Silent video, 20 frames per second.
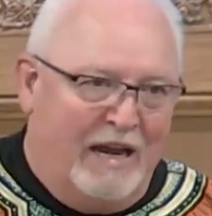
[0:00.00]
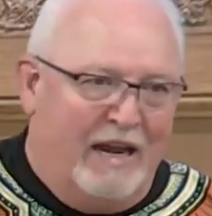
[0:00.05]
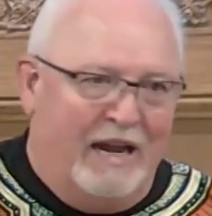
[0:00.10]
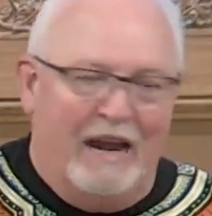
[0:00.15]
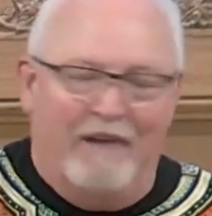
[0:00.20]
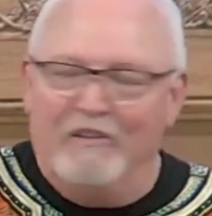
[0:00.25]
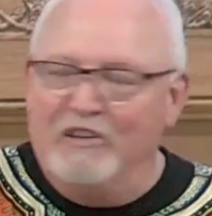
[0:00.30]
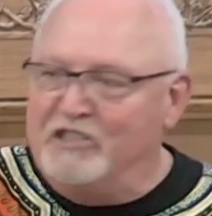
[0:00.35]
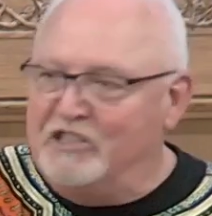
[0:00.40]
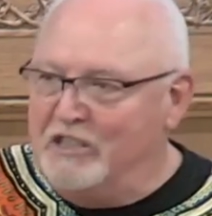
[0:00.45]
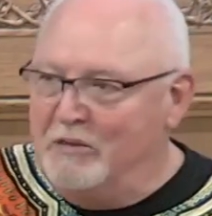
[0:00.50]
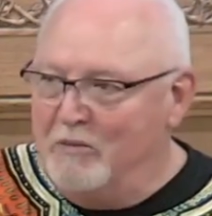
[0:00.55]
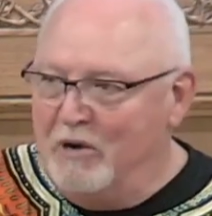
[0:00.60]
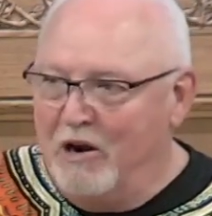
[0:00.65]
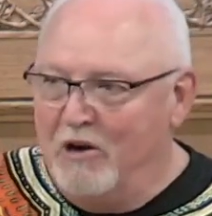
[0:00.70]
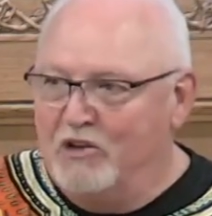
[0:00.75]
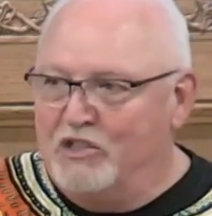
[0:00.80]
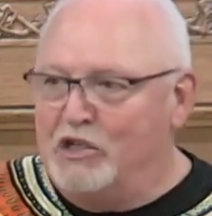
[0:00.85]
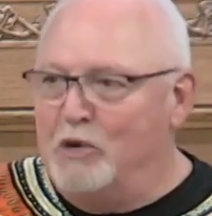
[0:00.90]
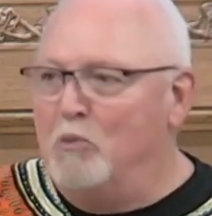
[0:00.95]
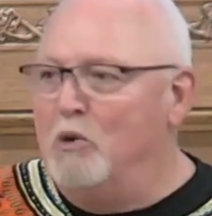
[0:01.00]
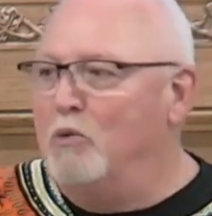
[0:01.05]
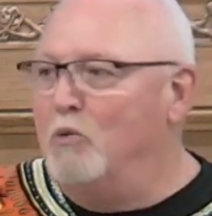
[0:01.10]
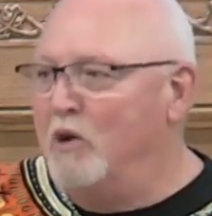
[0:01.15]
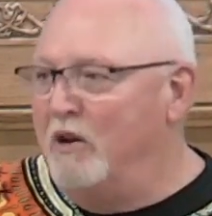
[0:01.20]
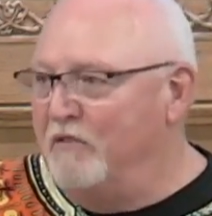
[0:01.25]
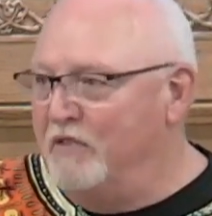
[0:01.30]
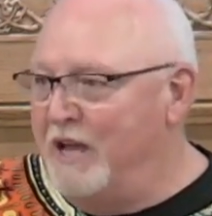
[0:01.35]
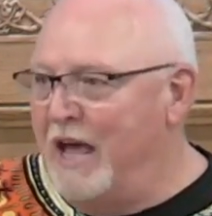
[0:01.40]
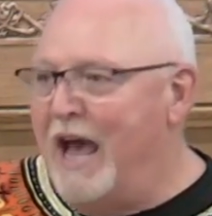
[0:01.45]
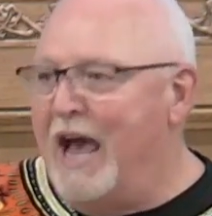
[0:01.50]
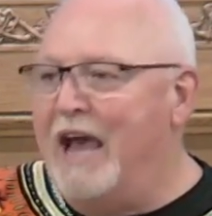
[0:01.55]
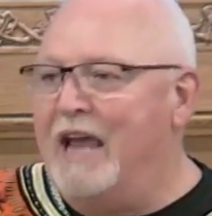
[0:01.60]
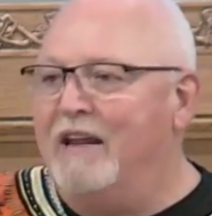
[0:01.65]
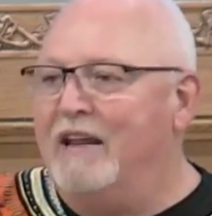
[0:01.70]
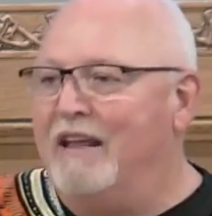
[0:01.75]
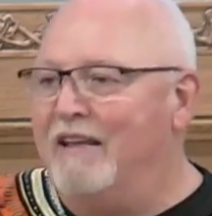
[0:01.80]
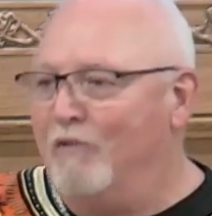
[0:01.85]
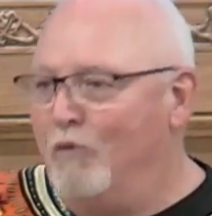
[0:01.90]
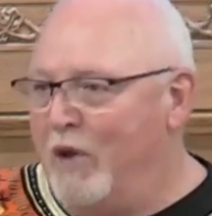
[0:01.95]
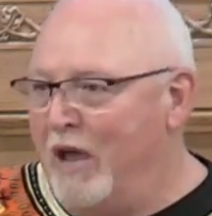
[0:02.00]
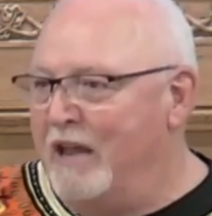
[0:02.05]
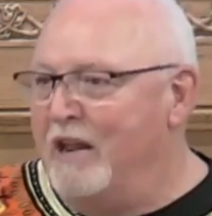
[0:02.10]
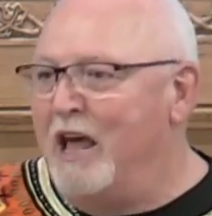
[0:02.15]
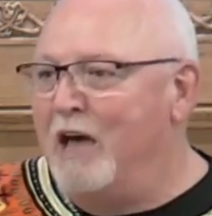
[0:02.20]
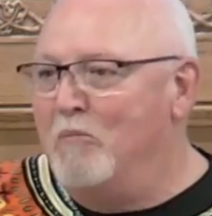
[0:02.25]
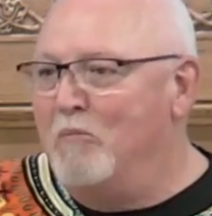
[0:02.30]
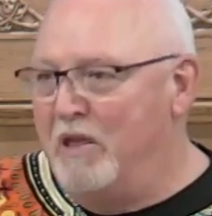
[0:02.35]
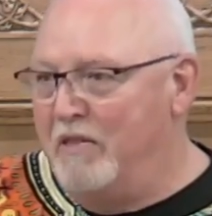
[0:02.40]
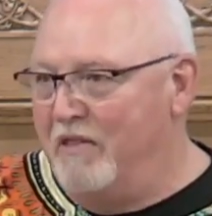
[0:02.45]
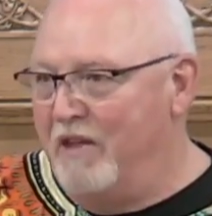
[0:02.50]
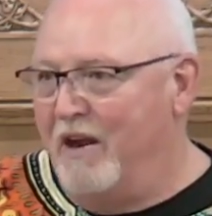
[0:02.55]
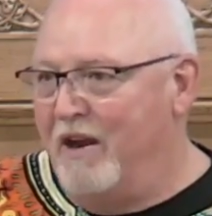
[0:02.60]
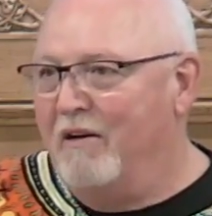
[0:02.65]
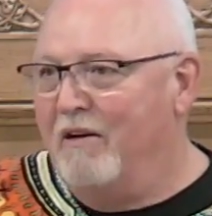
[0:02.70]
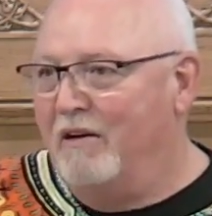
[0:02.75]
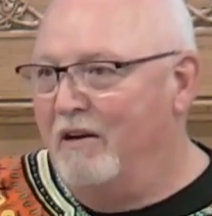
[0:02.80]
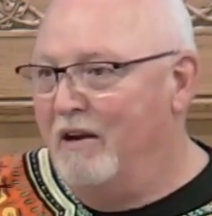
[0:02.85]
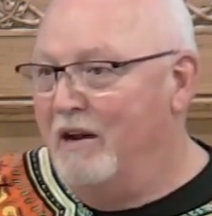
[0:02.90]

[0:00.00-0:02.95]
at every seminar, someone would have died if we had not been there.